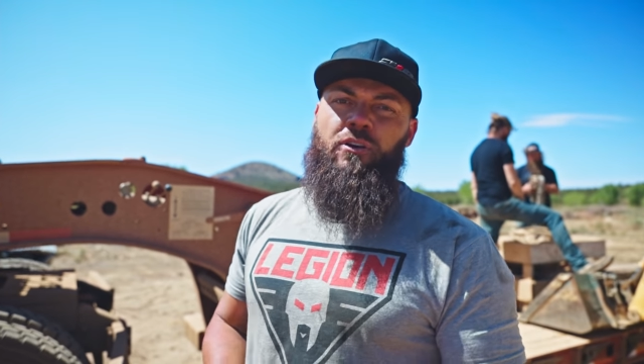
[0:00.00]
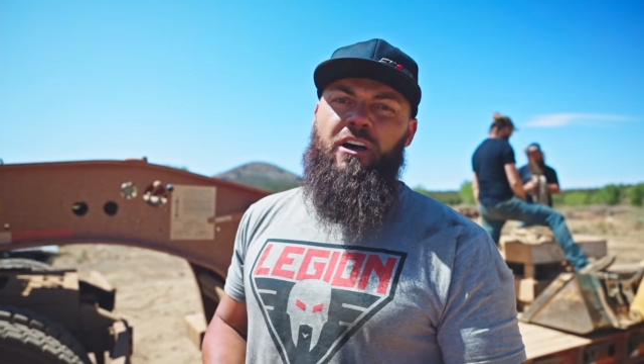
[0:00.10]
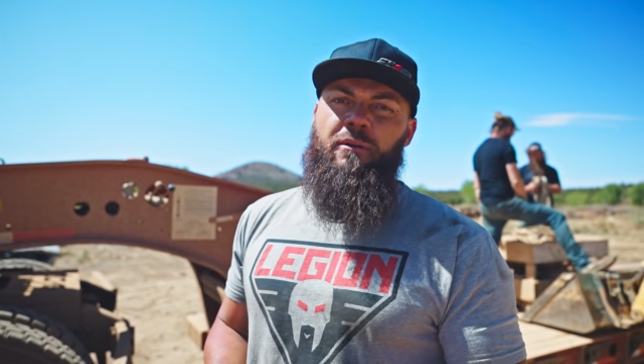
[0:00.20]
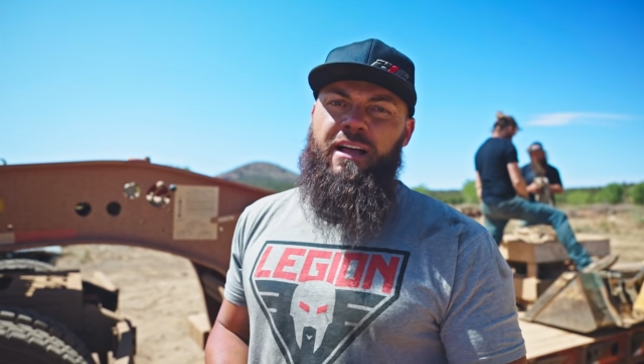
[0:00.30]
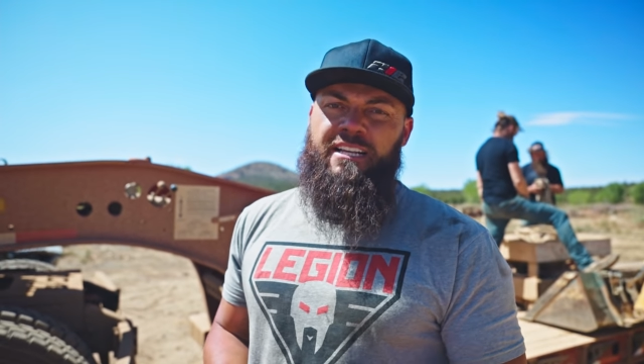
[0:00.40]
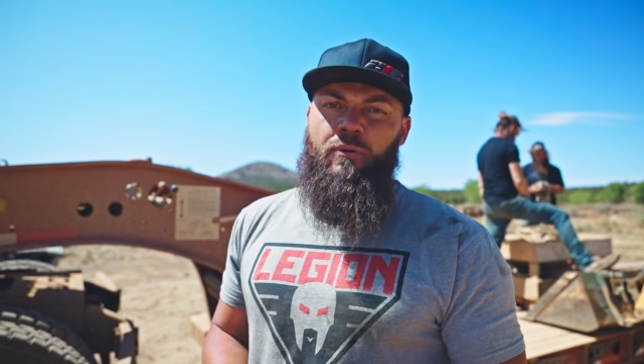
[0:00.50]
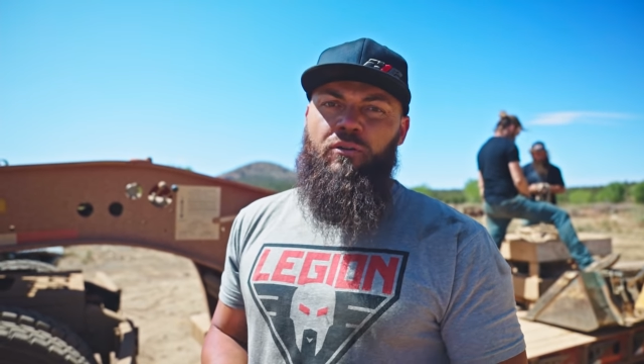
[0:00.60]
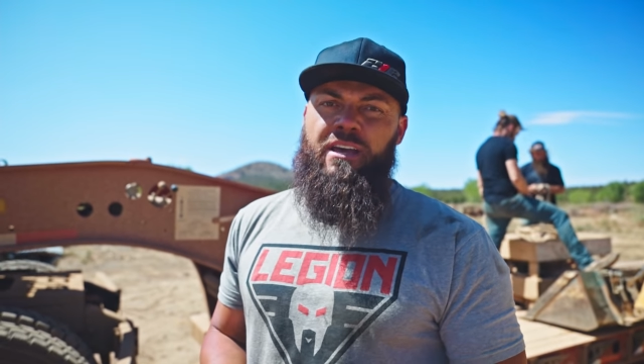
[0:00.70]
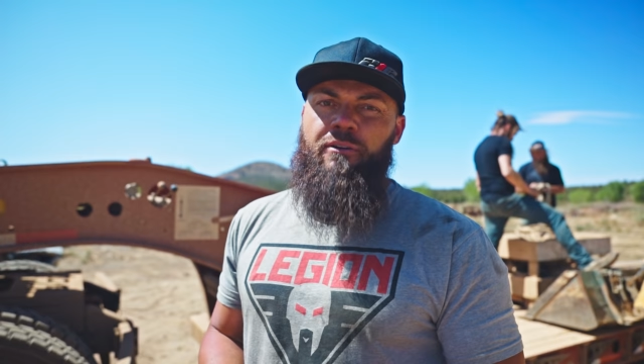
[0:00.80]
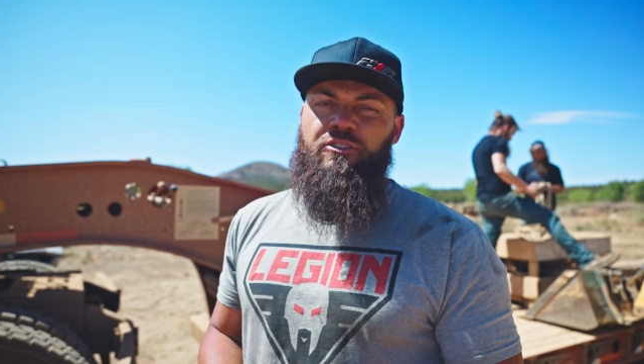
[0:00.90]
uh, black
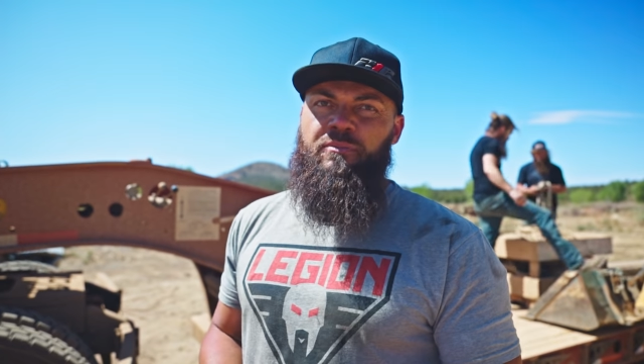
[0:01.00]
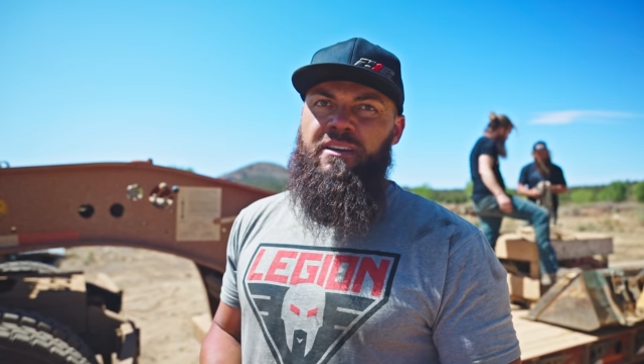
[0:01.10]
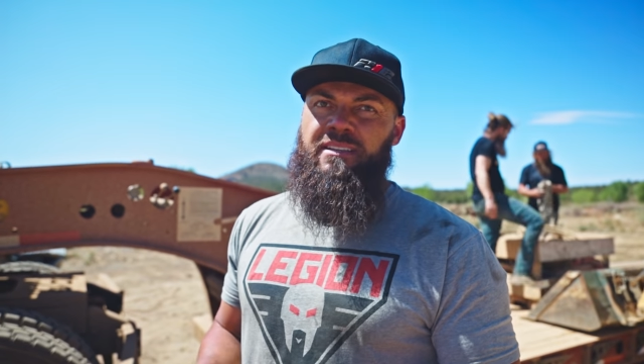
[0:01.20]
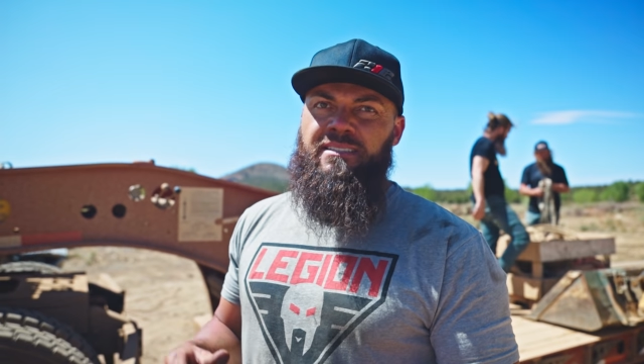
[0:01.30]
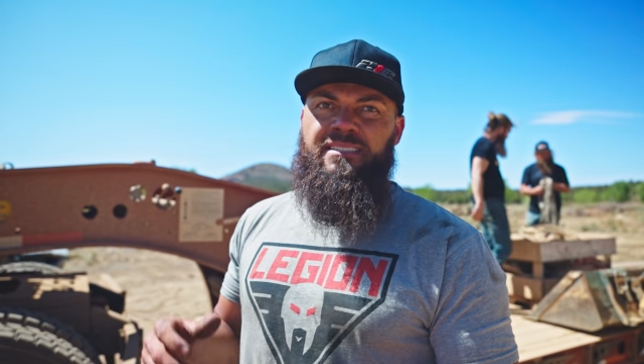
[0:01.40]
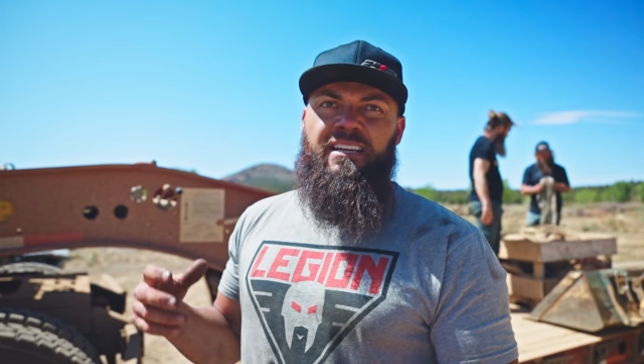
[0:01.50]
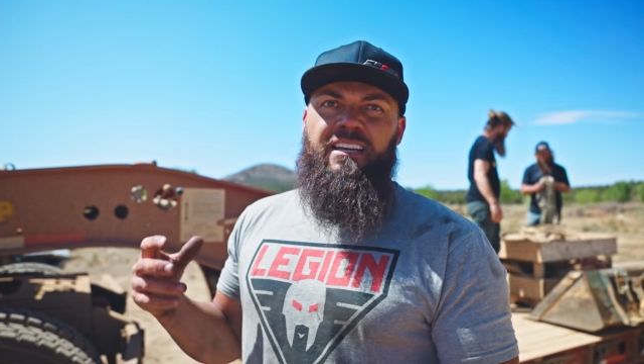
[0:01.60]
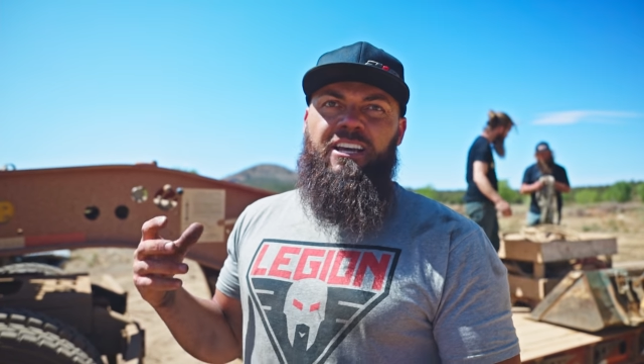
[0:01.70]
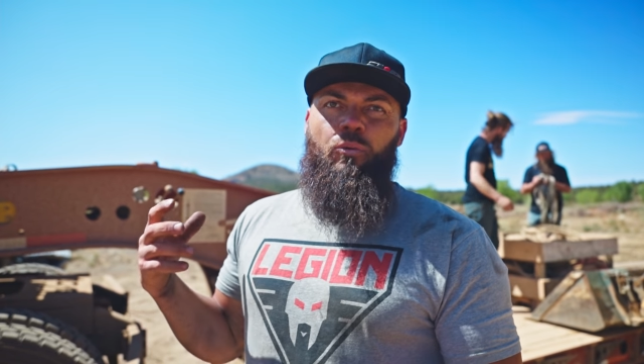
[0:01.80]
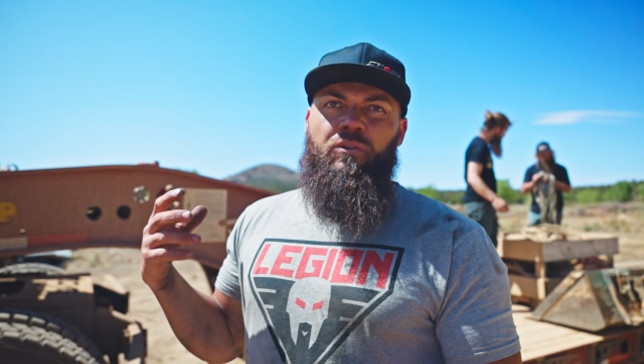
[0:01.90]
smoke out, which means
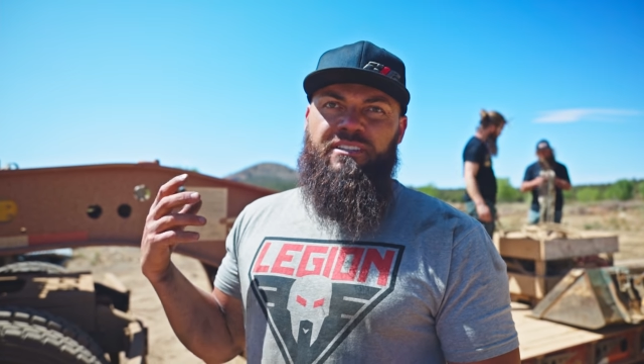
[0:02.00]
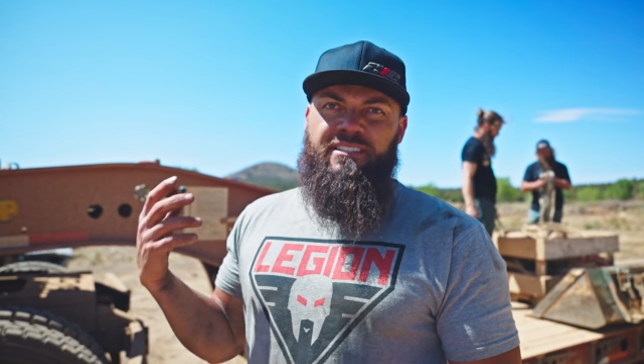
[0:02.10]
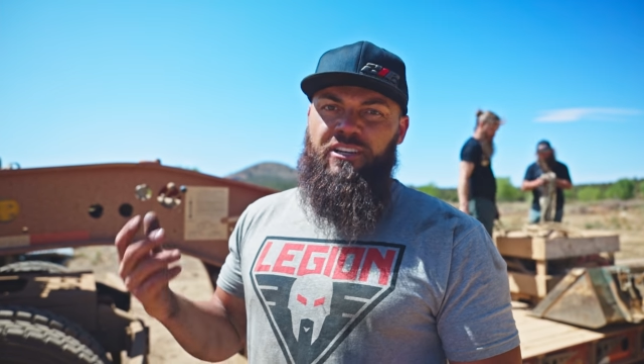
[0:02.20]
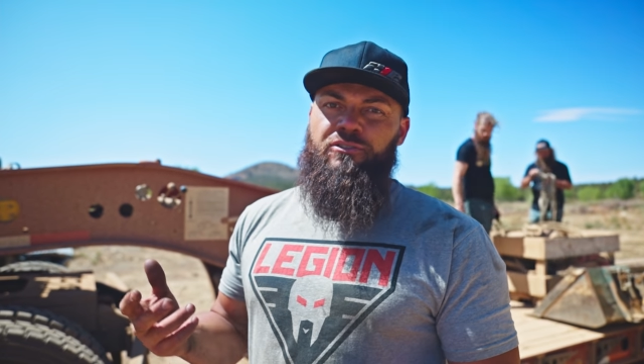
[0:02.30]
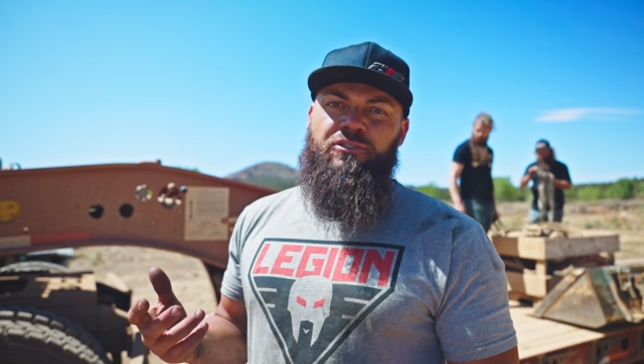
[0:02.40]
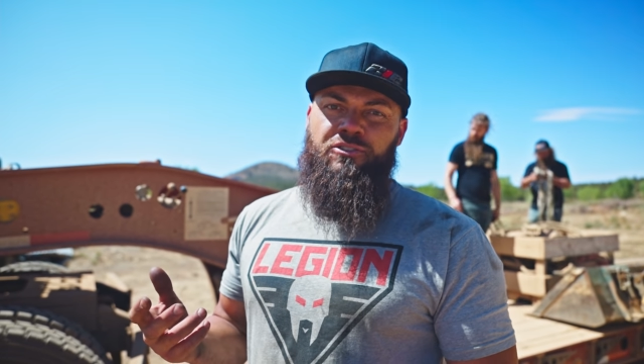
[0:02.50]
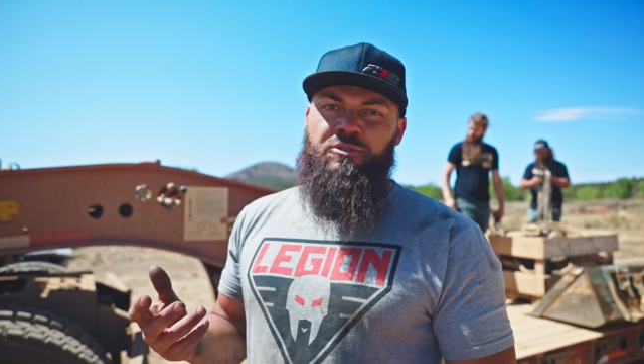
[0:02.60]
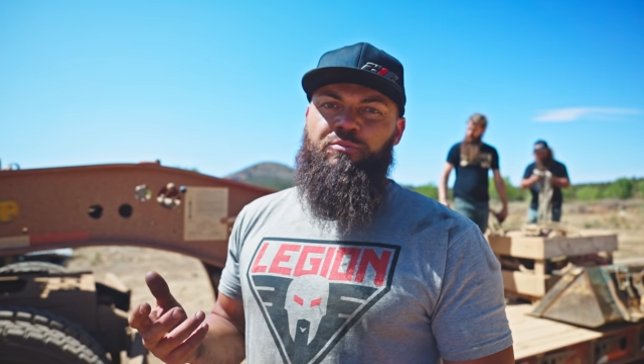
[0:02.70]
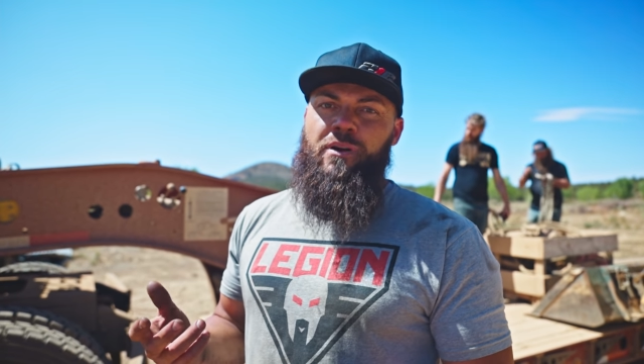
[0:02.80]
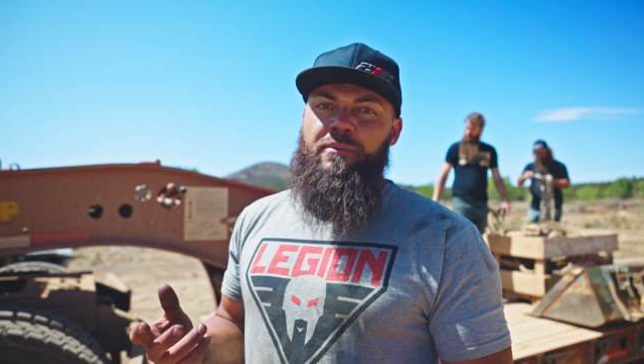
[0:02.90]
one of the
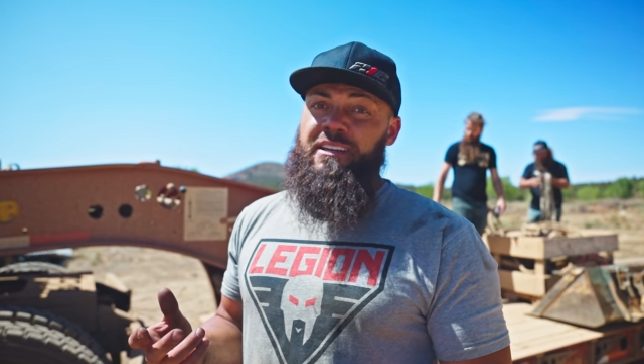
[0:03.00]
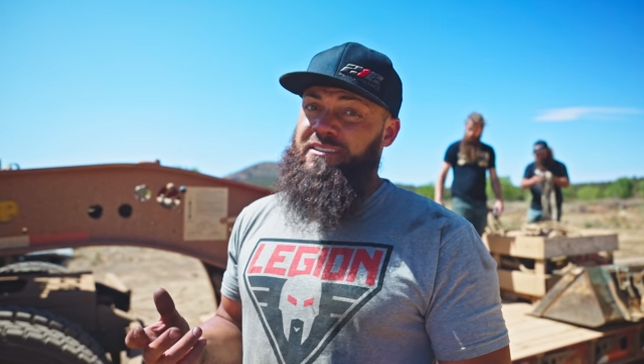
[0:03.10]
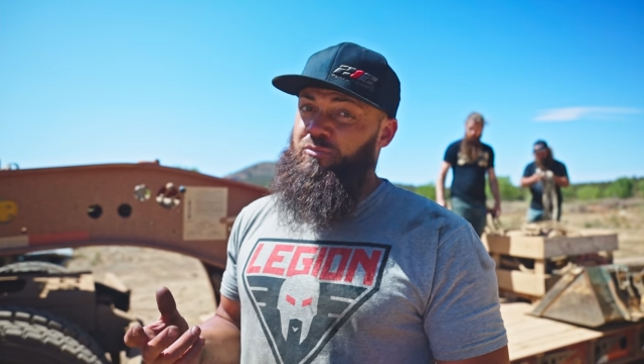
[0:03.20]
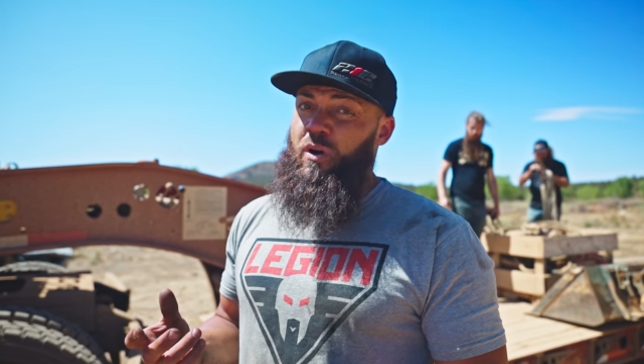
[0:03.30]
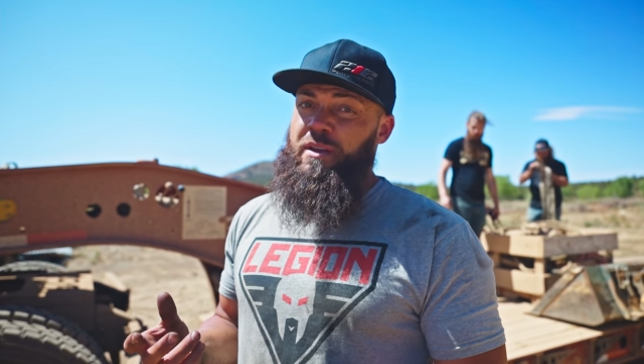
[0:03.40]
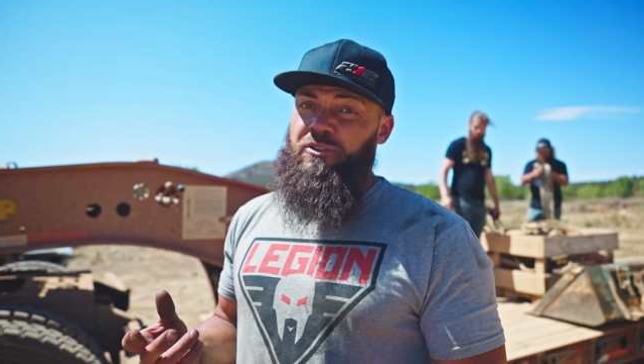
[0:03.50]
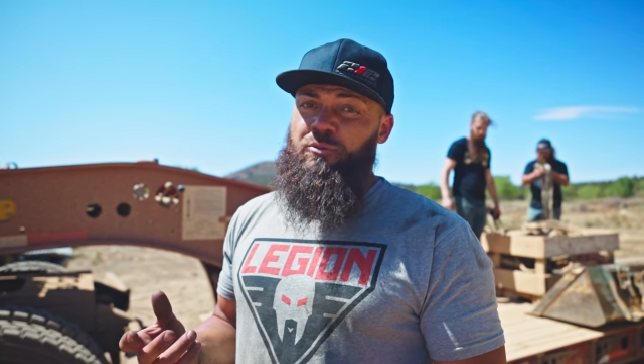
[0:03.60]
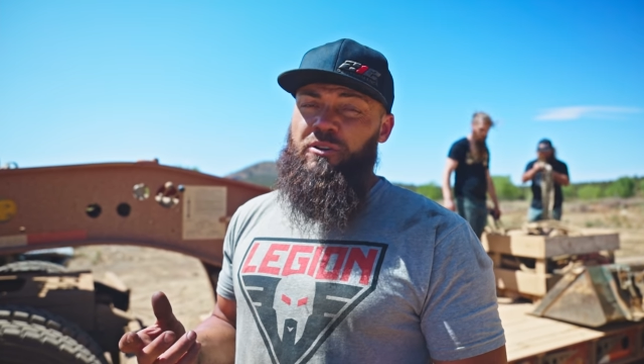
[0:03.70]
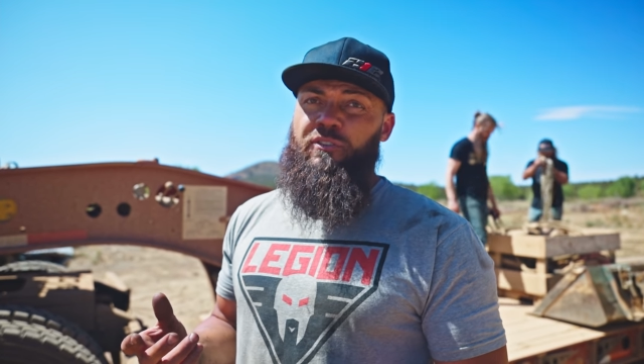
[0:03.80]
cylinders, probably getting way too much